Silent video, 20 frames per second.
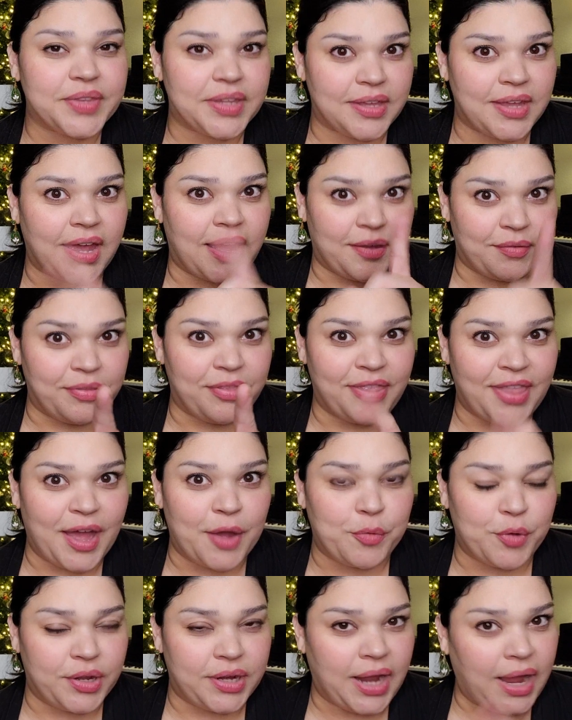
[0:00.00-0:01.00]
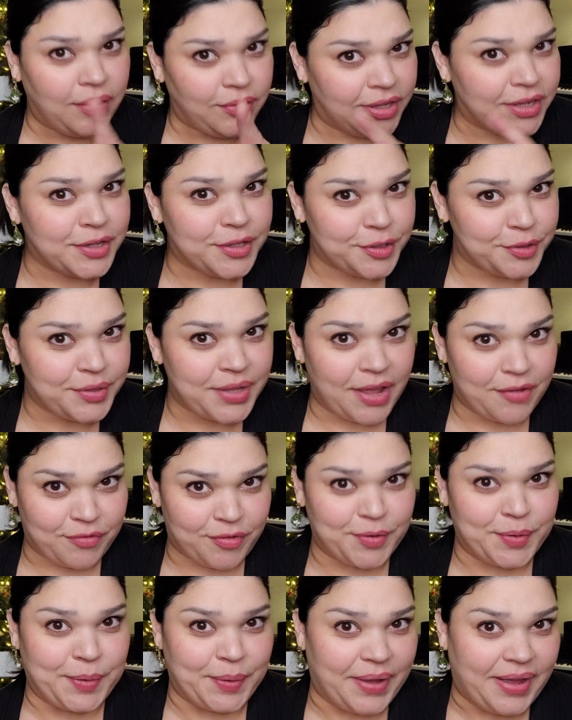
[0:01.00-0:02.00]
Yeah, that one. I'll include that for
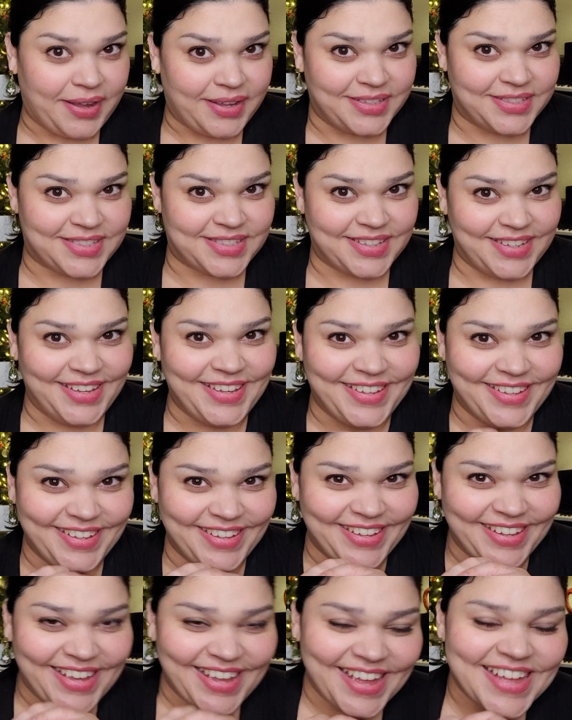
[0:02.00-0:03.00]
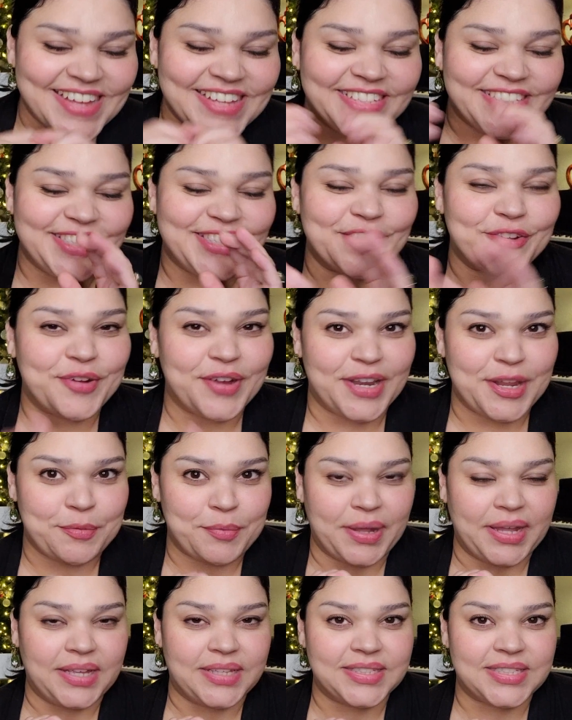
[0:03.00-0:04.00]
you guys. So
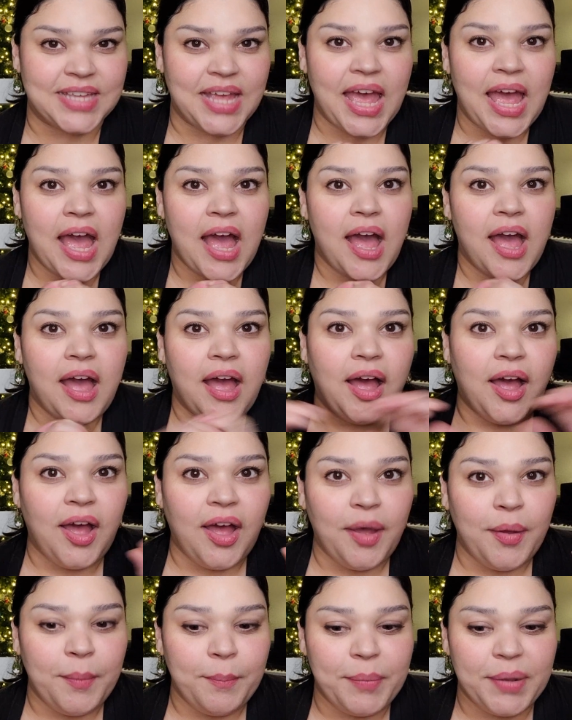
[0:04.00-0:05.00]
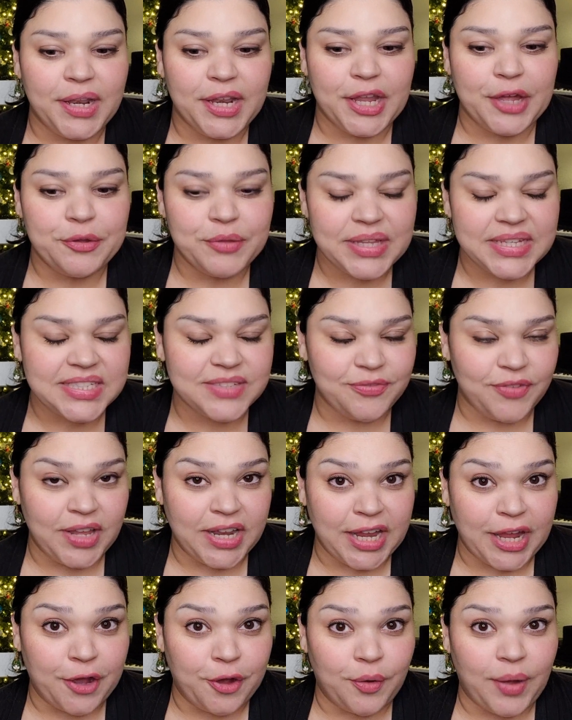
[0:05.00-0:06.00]
anyways, below this
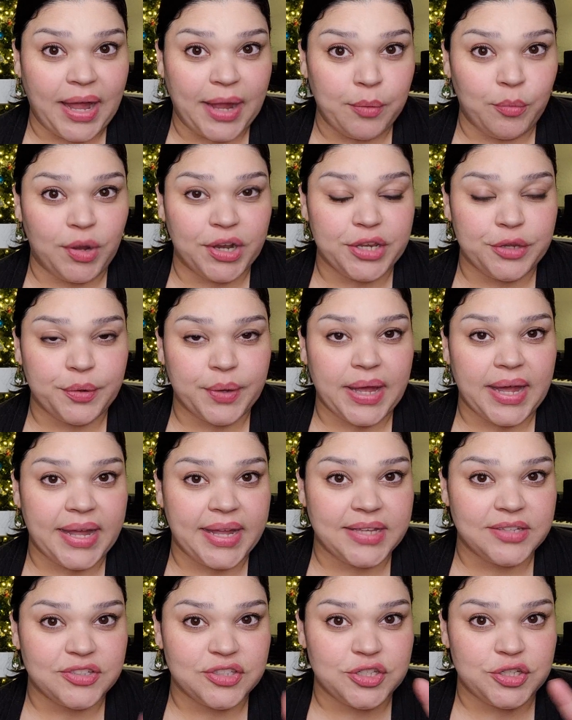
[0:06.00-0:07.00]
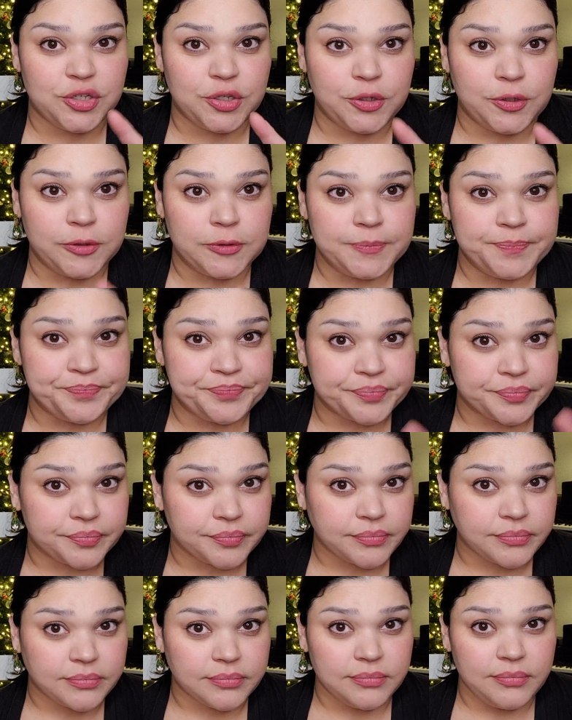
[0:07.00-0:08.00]
video, I want you guys to
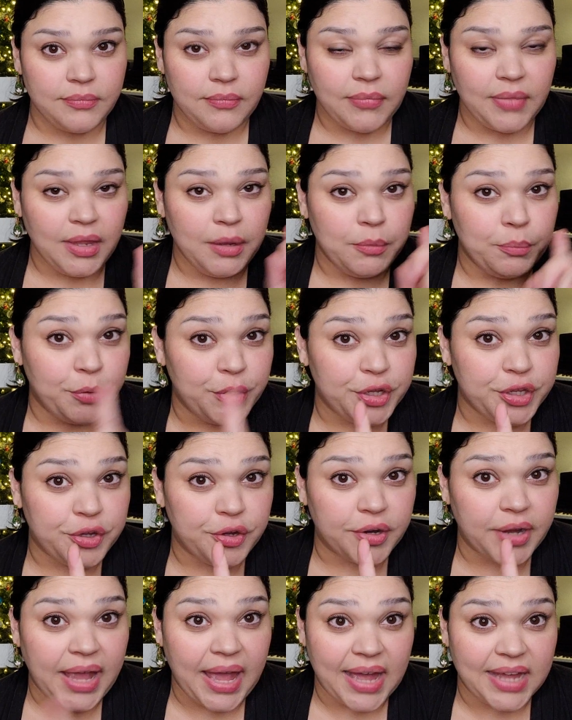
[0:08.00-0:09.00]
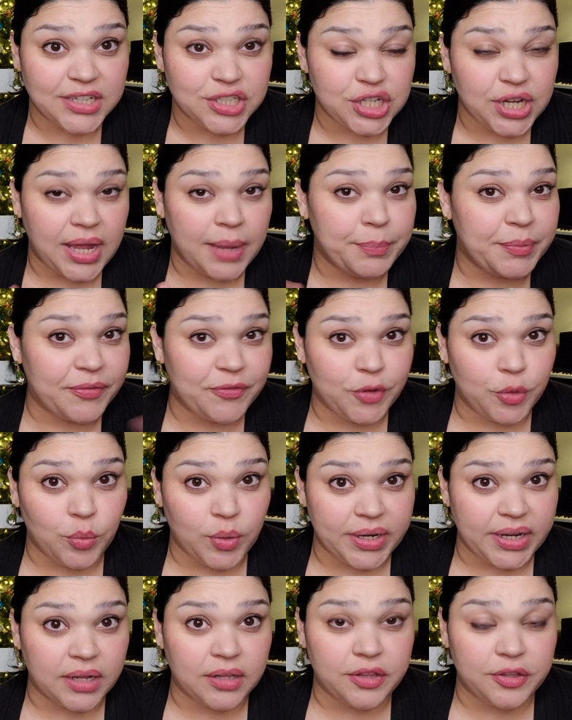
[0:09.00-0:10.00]
put your Cash App if you want
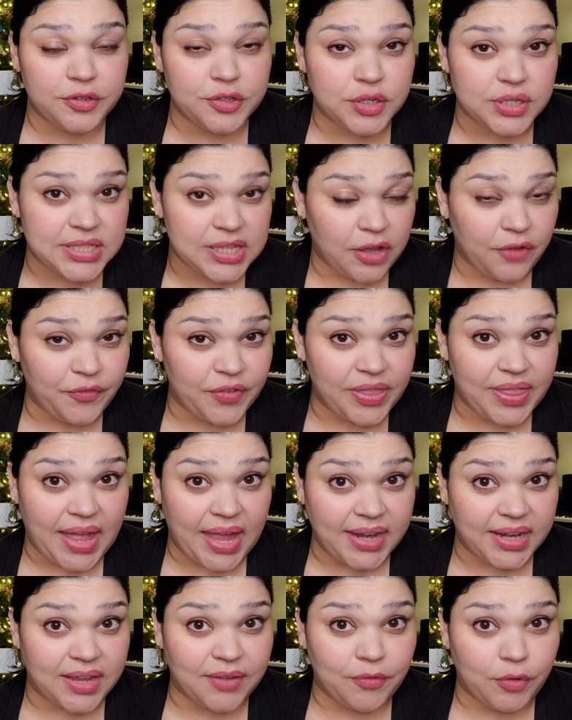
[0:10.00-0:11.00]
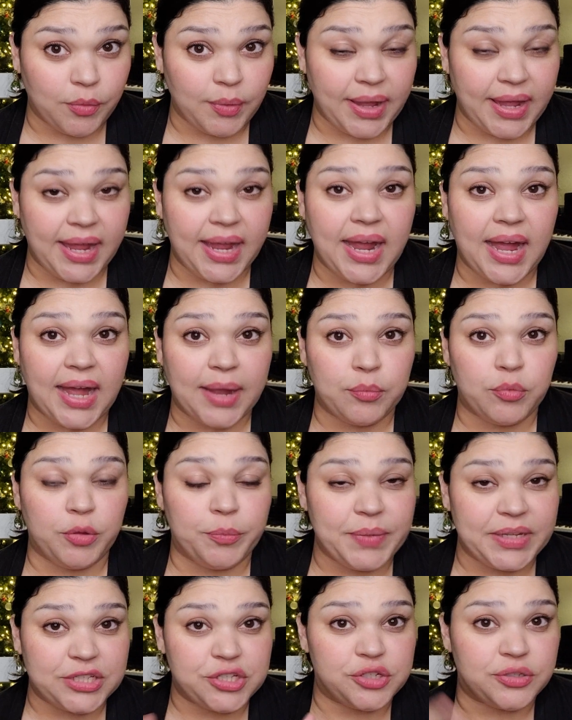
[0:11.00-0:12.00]
to include yourself in that giveaway. I will
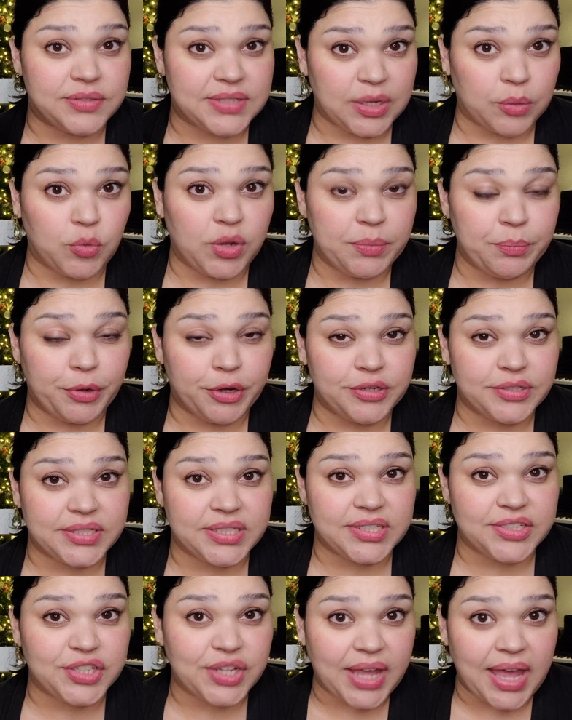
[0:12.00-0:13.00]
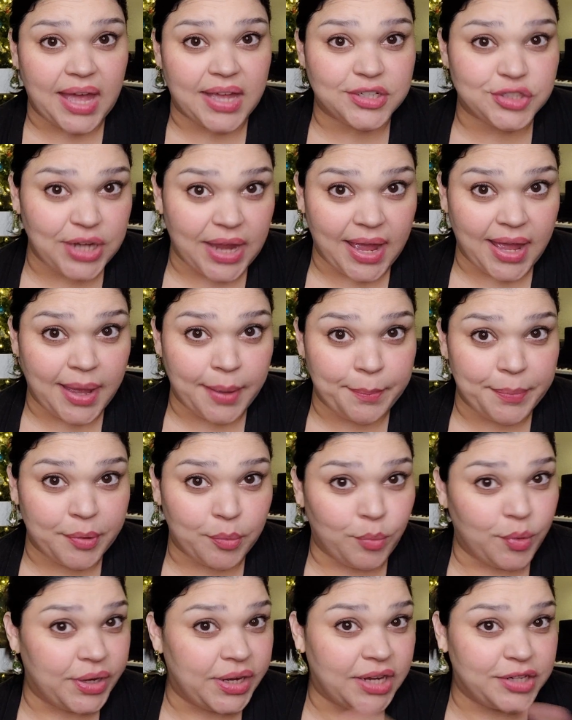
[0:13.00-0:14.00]
be choosing one person to Cash App
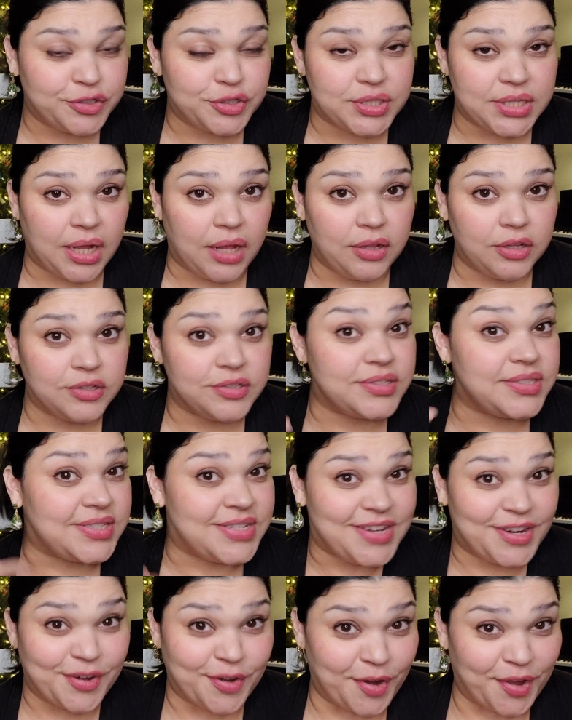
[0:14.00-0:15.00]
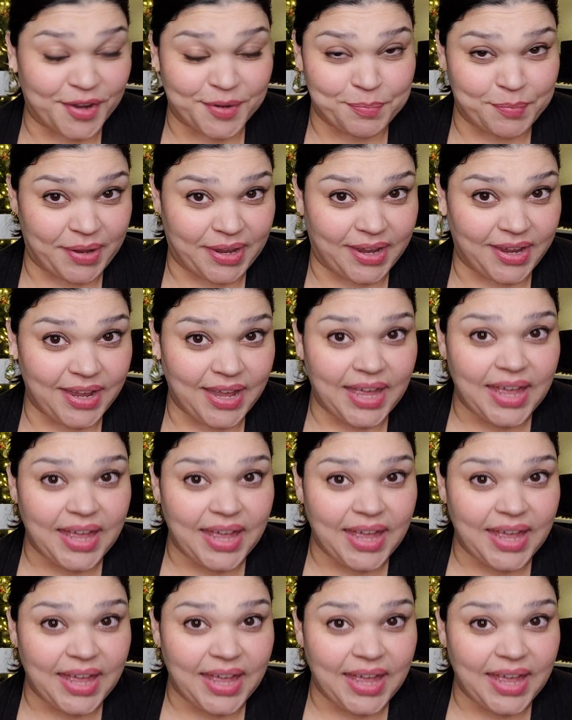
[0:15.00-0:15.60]
$100, dinner on me.